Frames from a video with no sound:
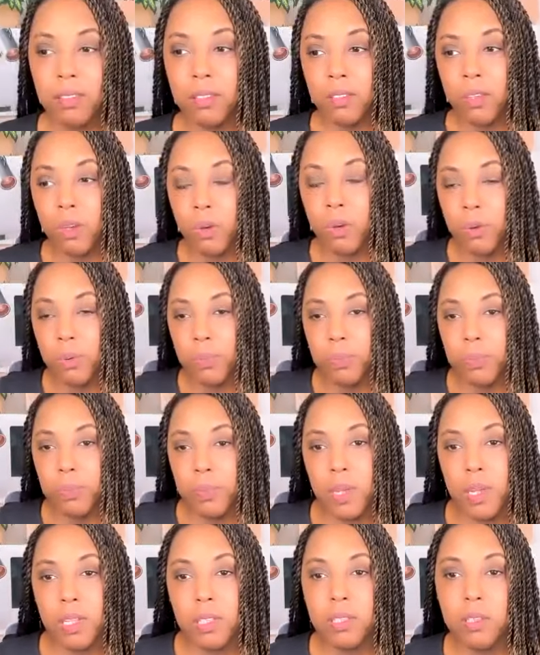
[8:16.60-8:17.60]
So
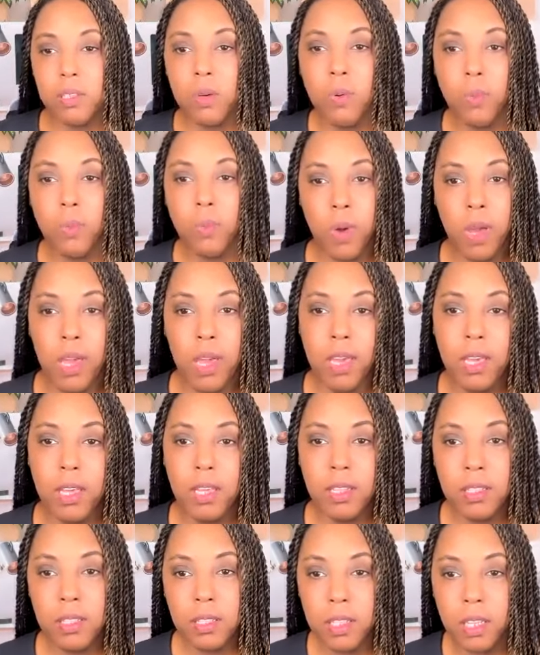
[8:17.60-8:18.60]
it's a
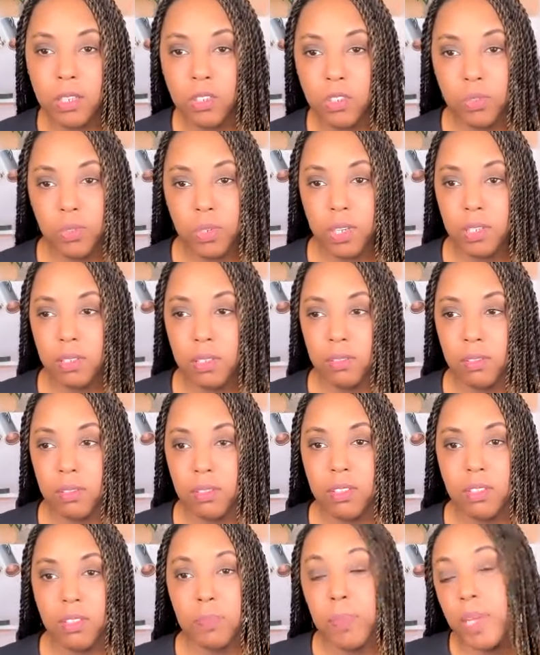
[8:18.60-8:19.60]
way that you can
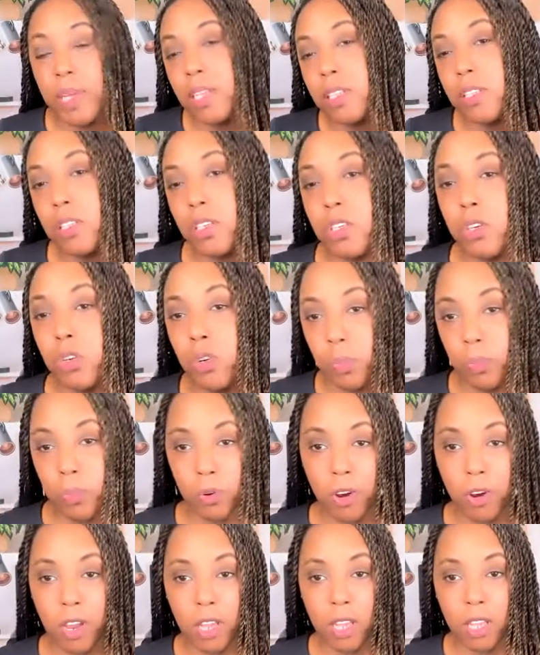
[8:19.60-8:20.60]
speak to your
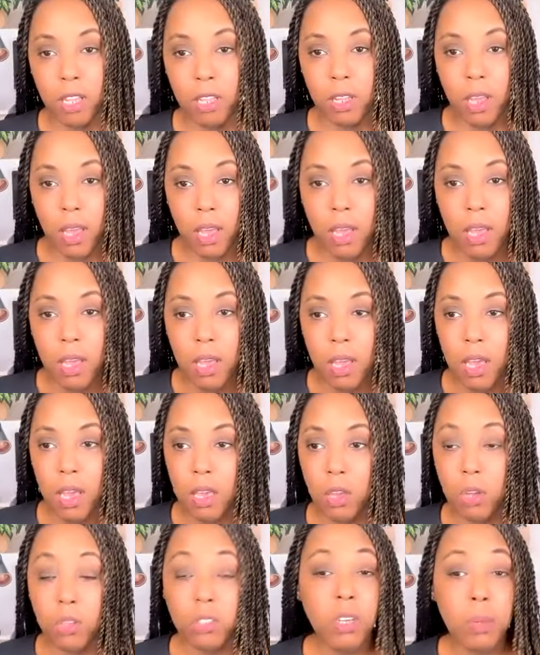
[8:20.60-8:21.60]
brain,
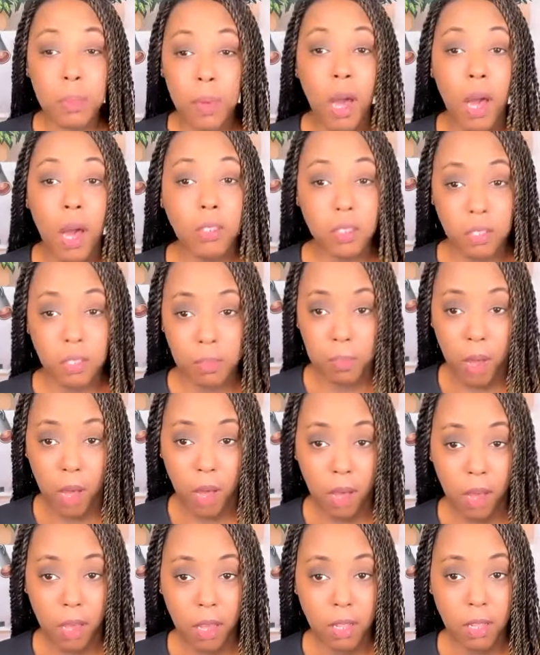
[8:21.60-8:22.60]
your subconscious
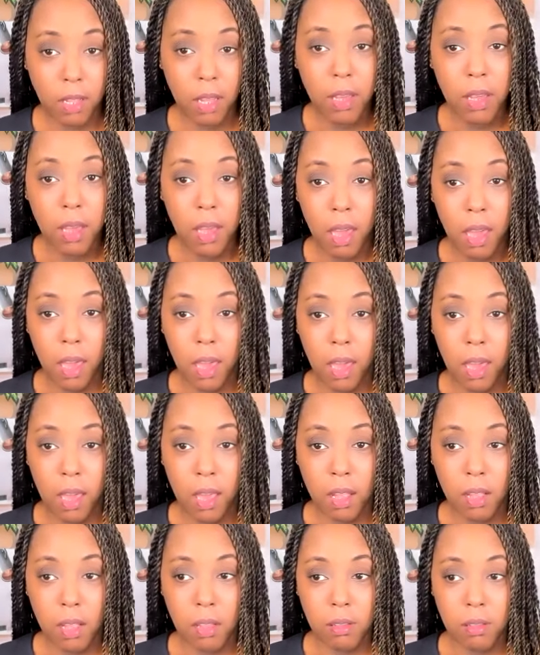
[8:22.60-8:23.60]
mind,
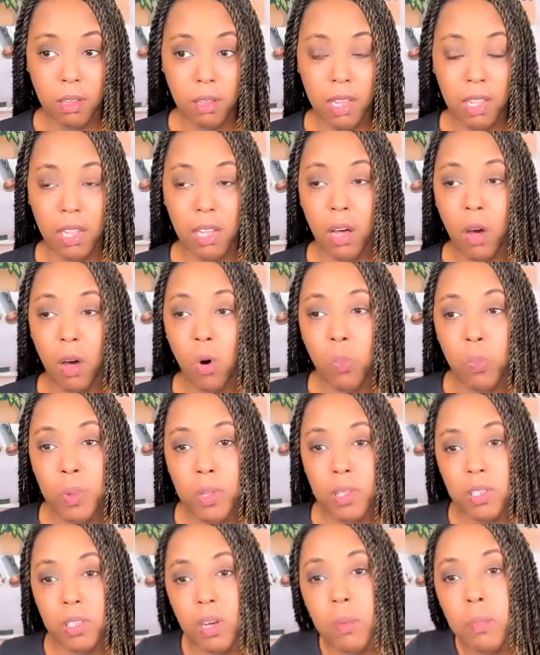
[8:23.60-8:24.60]
and it
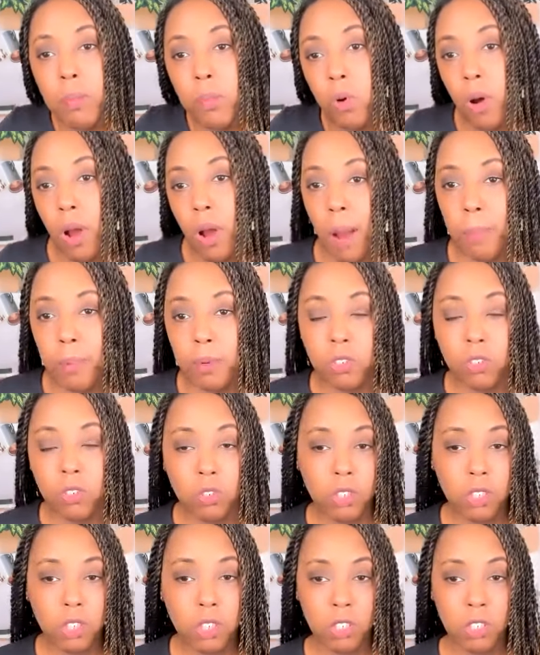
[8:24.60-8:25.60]
opens up more
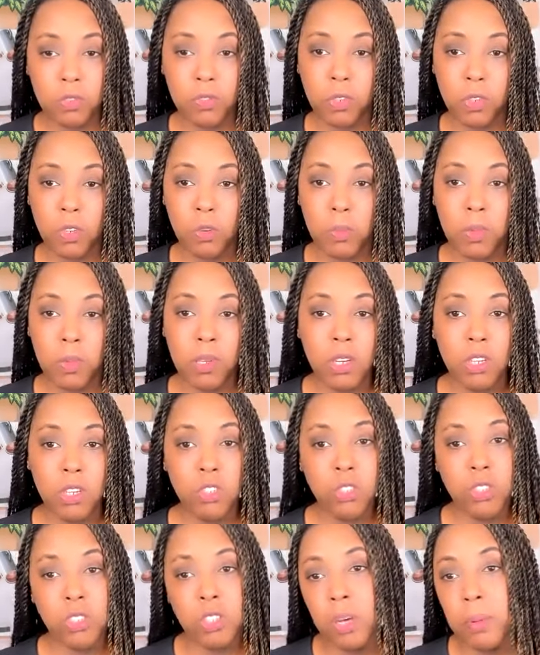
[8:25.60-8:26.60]
opportunities for you because
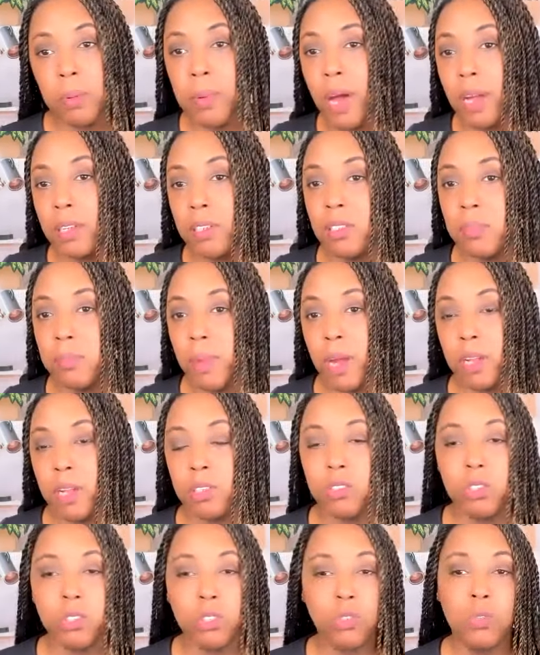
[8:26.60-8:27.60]
your subconscious mind
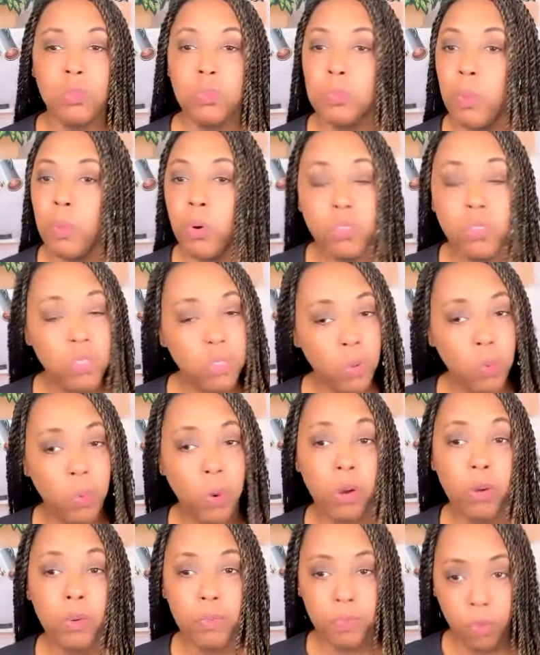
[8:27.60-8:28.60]
is going to do most of the
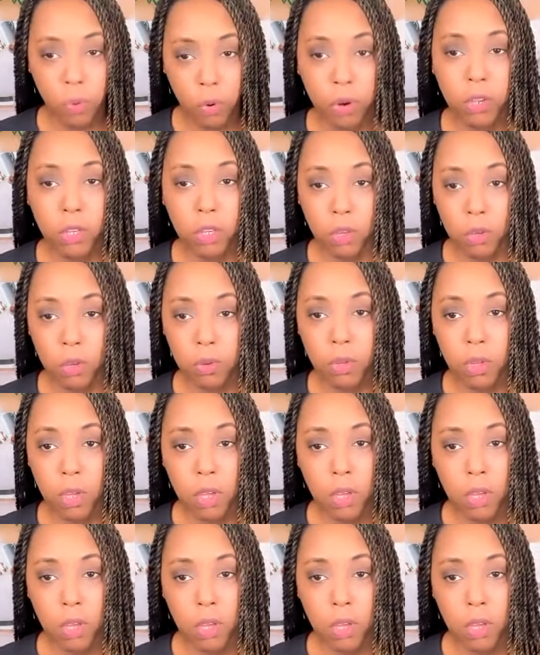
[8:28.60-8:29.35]
work for you.